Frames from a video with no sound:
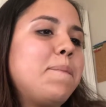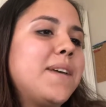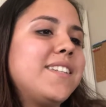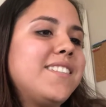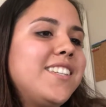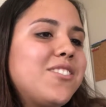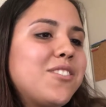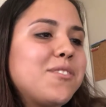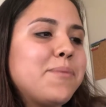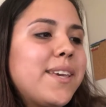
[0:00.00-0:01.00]
as
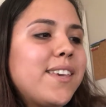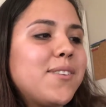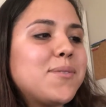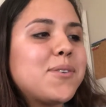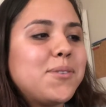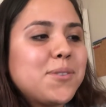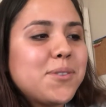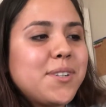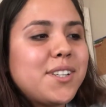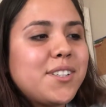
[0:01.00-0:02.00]
teachers, we can use
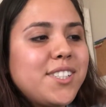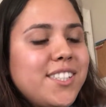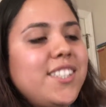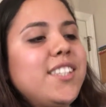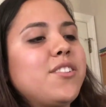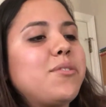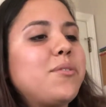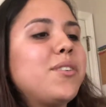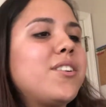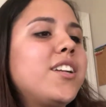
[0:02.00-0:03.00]
culture in our teaching
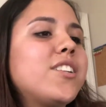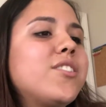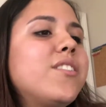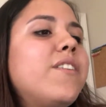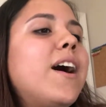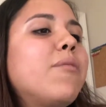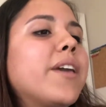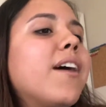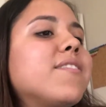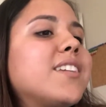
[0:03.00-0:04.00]
through the connection of how we
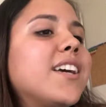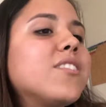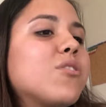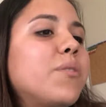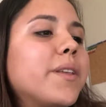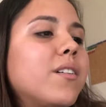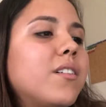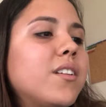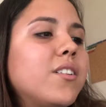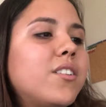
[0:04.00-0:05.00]
have science going
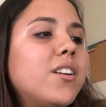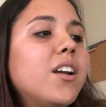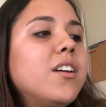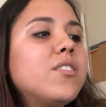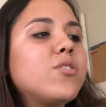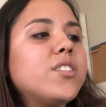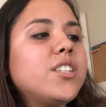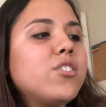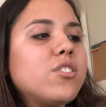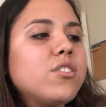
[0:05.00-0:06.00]
on in our
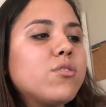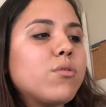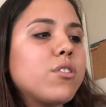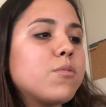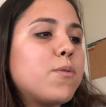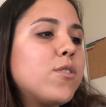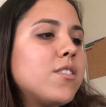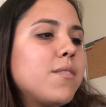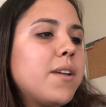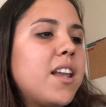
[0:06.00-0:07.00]
traditions or the sports
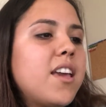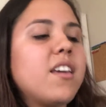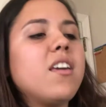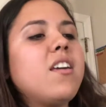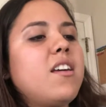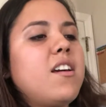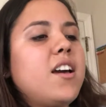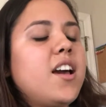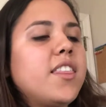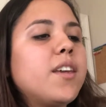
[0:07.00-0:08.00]
that we like.
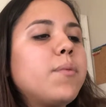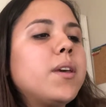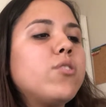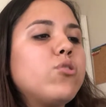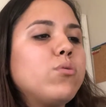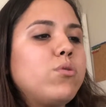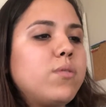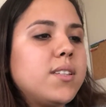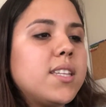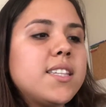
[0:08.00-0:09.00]
I think we can show
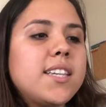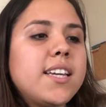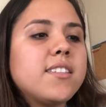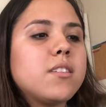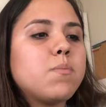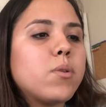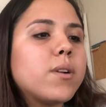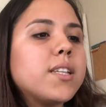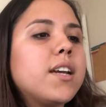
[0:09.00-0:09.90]
students that science is broken